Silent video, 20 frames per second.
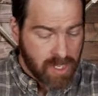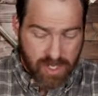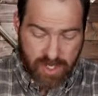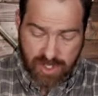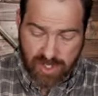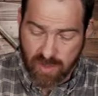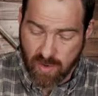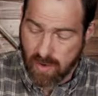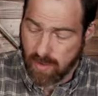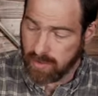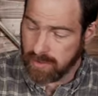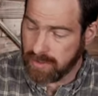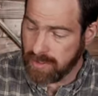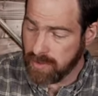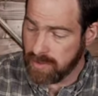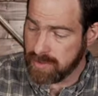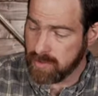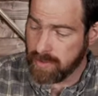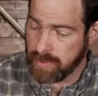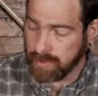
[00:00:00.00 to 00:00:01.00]
So what we'll
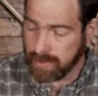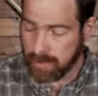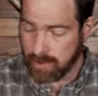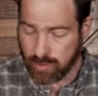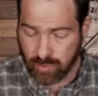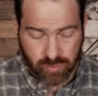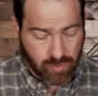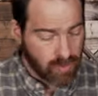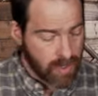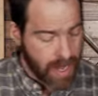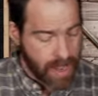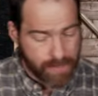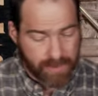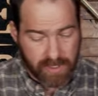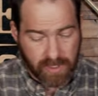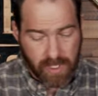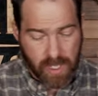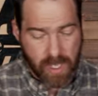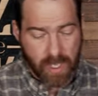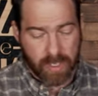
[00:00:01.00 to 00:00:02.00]
do is we'll grab a
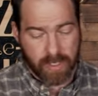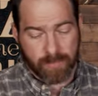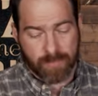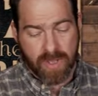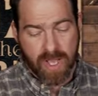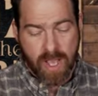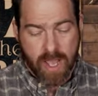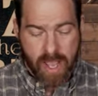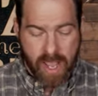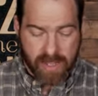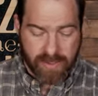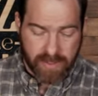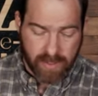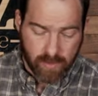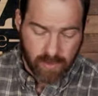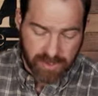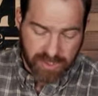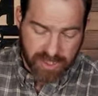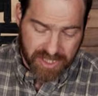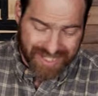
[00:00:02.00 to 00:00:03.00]
lime and then
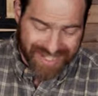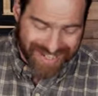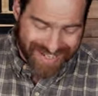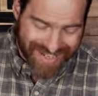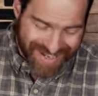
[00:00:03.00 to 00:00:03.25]
we'll just